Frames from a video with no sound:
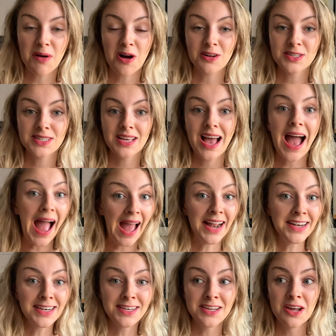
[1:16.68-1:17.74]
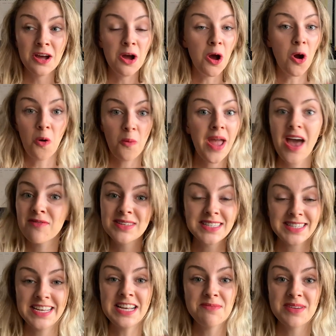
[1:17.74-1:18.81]
boss, and we haven't
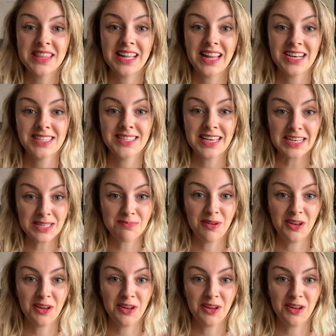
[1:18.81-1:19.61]
seen him in the last 6